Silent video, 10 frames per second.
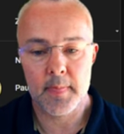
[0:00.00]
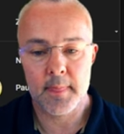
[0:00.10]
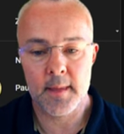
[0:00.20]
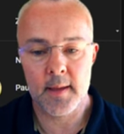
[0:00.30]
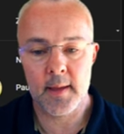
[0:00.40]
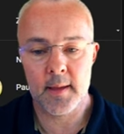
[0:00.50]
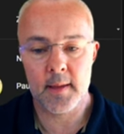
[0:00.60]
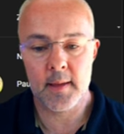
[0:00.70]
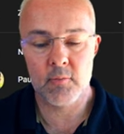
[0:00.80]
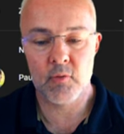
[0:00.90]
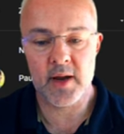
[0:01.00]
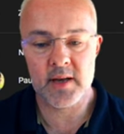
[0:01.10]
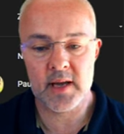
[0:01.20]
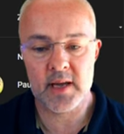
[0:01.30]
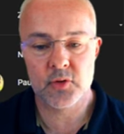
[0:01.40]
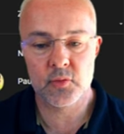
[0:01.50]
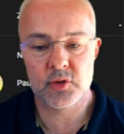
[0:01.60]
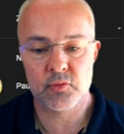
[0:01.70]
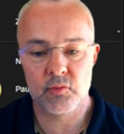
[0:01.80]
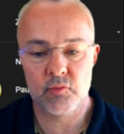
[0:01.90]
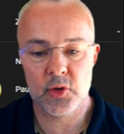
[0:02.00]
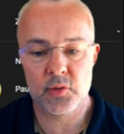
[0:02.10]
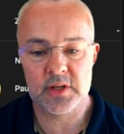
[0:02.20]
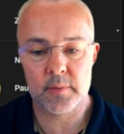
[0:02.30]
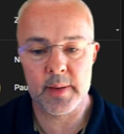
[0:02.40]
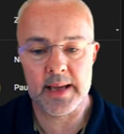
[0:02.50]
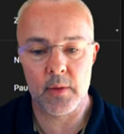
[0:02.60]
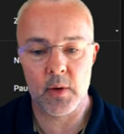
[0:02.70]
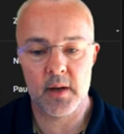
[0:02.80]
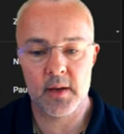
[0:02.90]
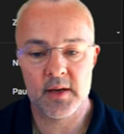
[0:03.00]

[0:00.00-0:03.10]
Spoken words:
the radiator is using power.